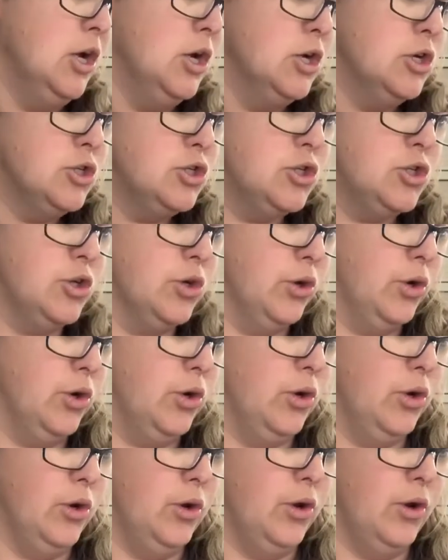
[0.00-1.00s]

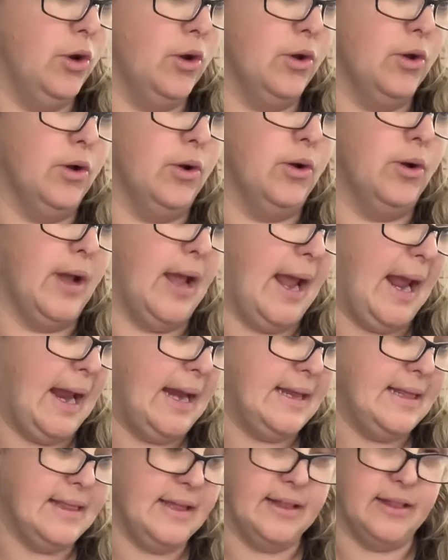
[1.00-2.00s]
to
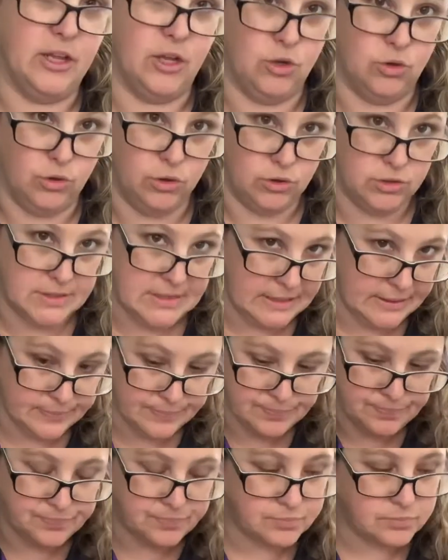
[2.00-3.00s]
anything that you're using
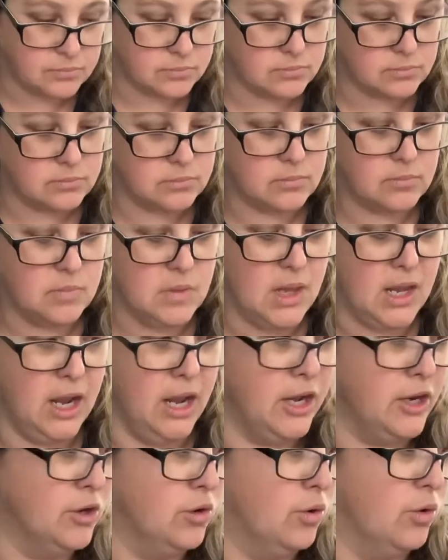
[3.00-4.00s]

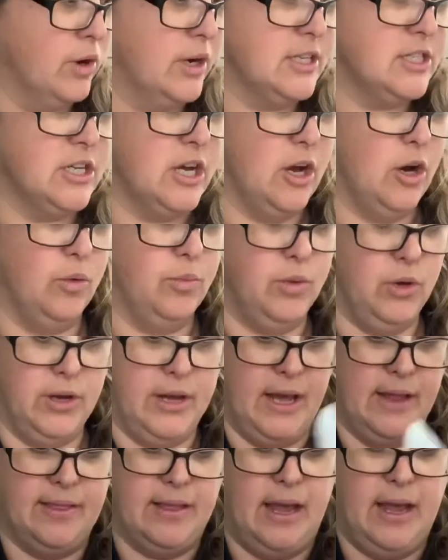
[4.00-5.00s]
in order to help you
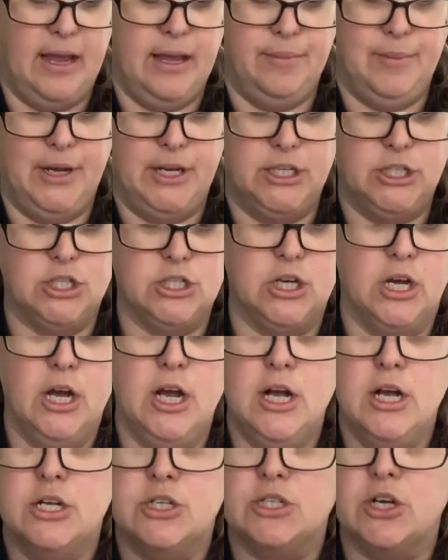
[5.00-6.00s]
get that image.
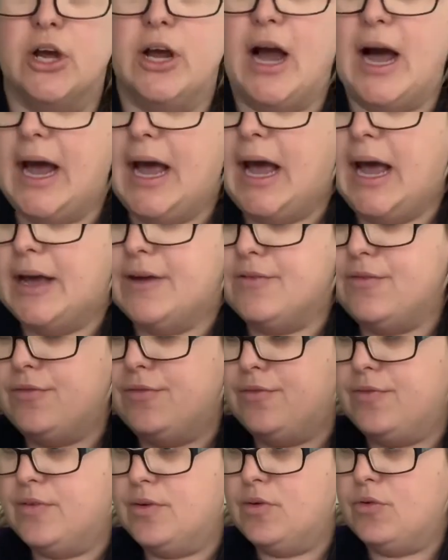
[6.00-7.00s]
So I have
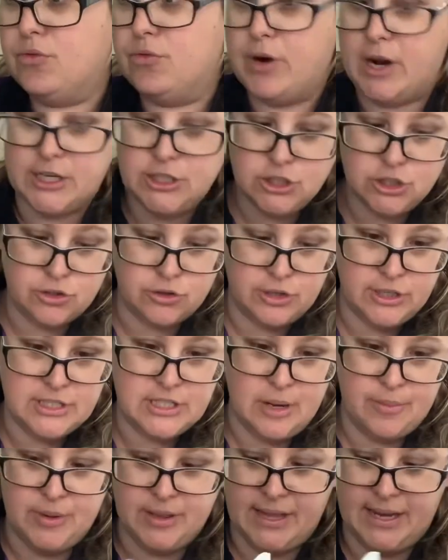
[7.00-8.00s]
rushed through
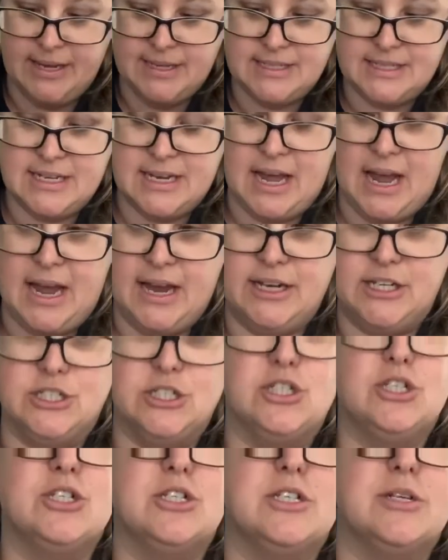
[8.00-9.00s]
some of these today
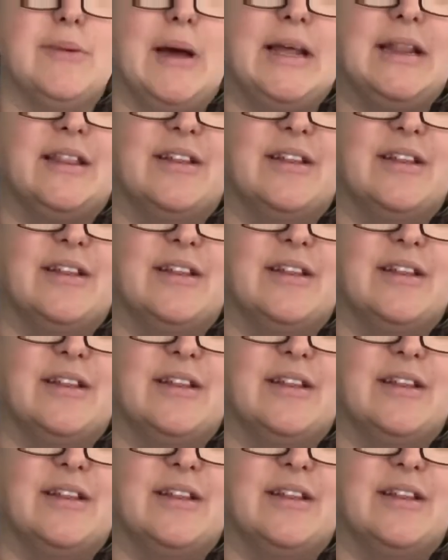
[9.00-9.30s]
just to make the